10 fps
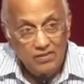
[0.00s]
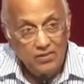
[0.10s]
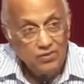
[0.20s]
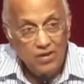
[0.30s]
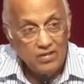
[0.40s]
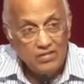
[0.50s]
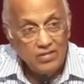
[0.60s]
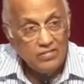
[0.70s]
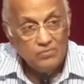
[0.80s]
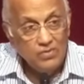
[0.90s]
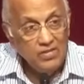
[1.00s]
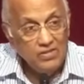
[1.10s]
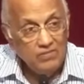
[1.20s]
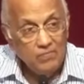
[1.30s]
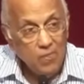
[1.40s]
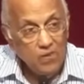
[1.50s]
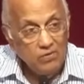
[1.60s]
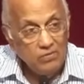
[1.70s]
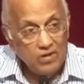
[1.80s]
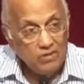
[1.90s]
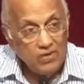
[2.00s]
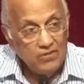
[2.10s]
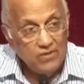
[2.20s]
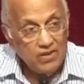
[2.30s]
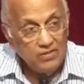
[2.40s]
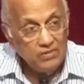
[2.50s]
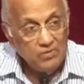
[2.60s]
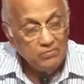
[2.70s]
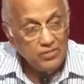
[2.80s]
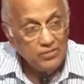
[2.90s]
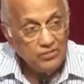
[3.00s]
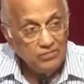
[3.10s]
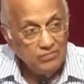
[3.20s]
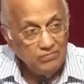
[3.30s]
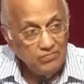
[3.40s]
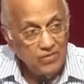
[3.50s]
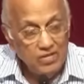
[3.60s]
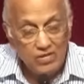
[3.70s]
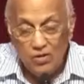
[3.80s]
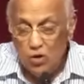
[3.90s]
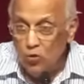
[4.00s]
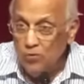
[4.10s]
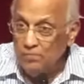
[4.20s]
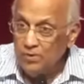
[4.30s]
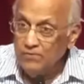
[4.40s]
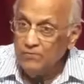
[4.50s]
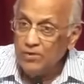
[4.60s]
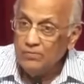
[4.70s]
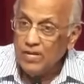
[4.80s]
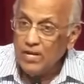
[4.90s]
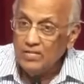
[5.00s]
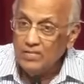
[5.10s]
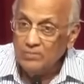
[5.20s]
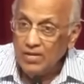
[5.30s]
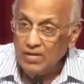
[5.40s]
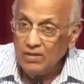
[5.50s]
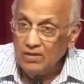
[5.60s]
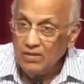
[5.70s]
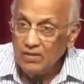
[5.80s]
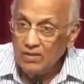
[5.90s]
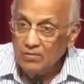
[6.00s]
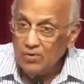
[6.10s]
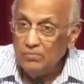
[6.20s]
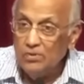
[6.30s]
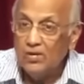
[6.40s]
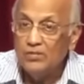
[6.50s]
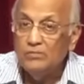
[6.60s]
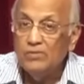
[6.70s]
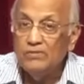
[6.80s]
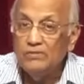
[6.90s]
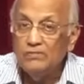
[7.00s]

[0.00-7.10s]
You can't touch me without my Father's permission. No weapon formed against me will prosper.